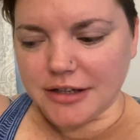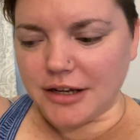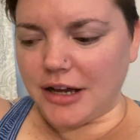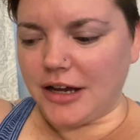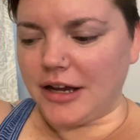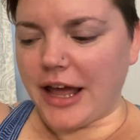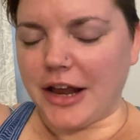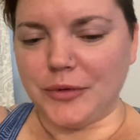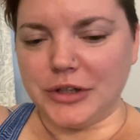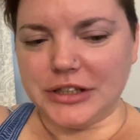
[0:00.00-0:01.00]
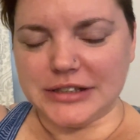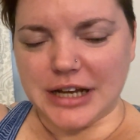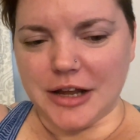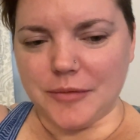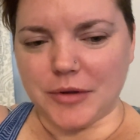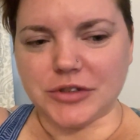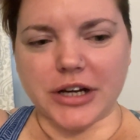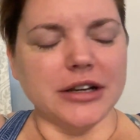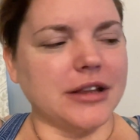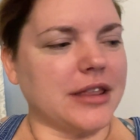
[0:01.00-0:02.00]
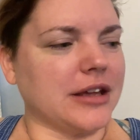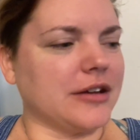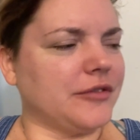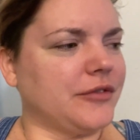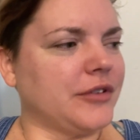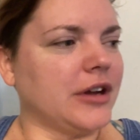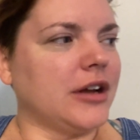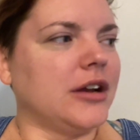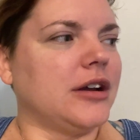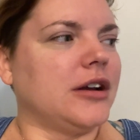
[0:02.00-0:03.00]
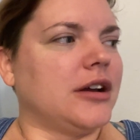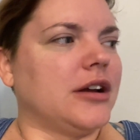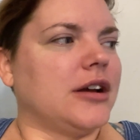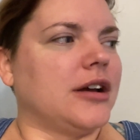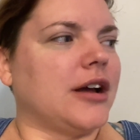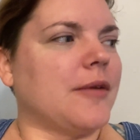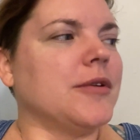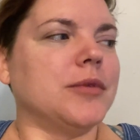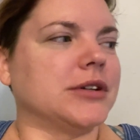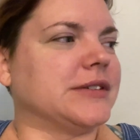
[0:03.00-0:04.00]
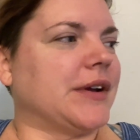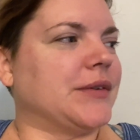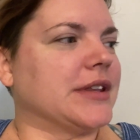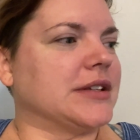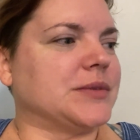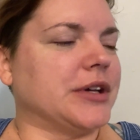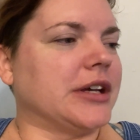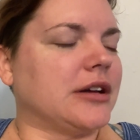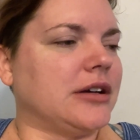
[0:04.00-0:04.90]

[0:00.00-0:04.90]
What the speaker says: I had a really good time. I'm trying to think of how many books have I read this week.